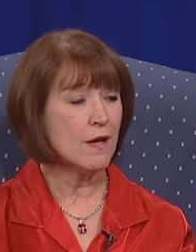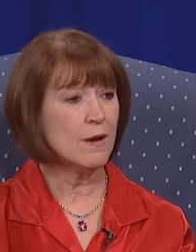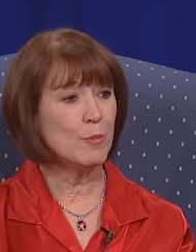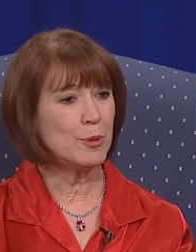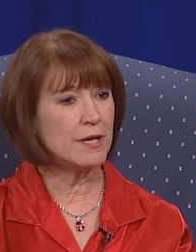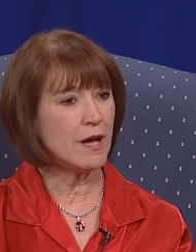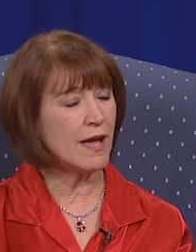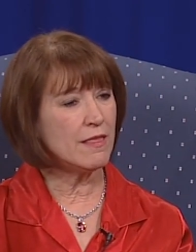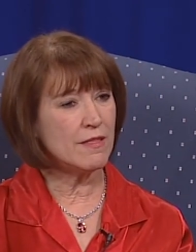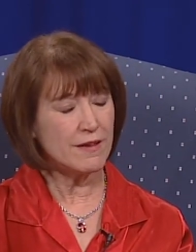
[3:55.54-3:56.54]
right, right. but
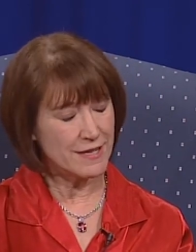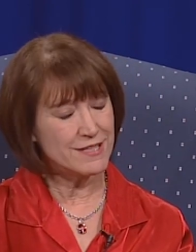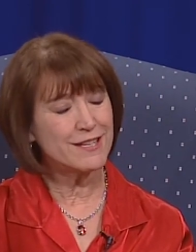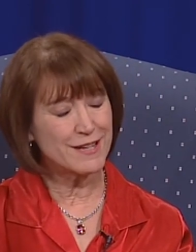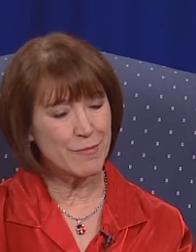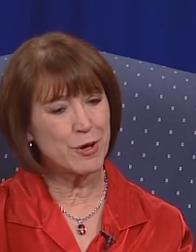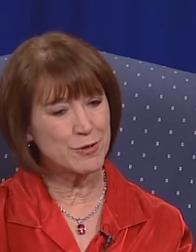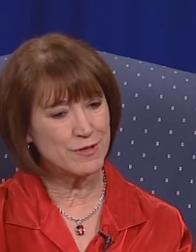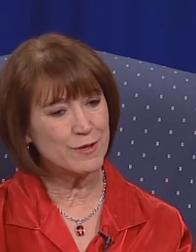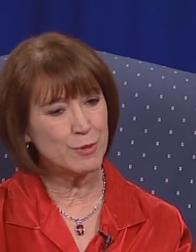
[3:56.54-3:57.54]
I, I did. I
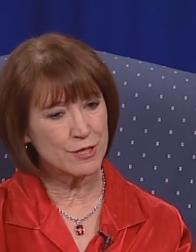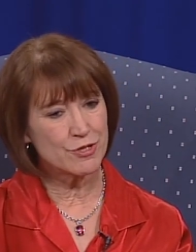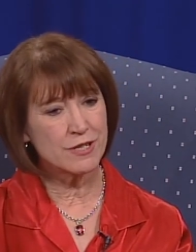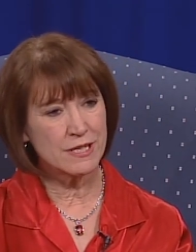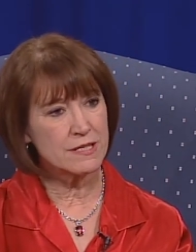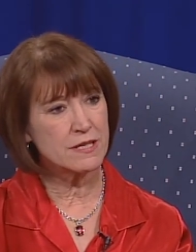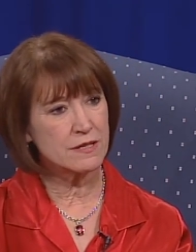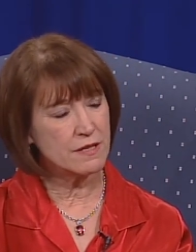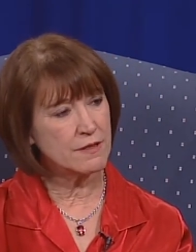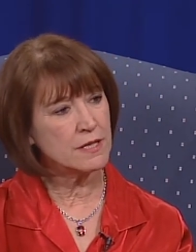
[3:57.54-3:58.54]
posted the picture and I
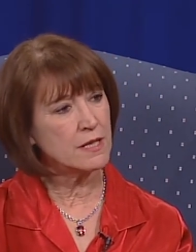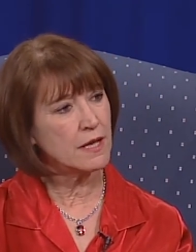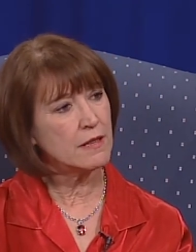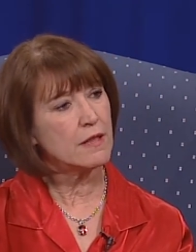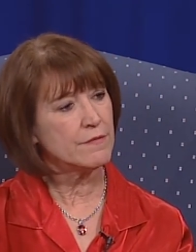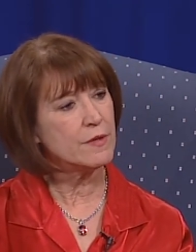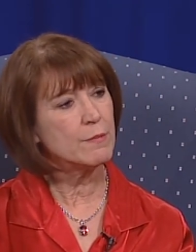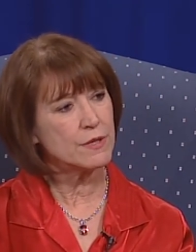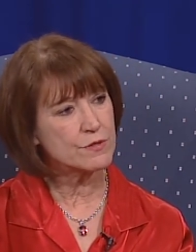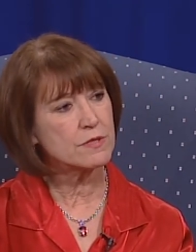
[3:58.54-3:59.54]
said the thing that I love the
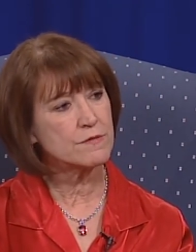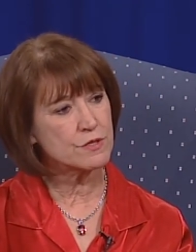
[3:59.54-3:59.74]
most of a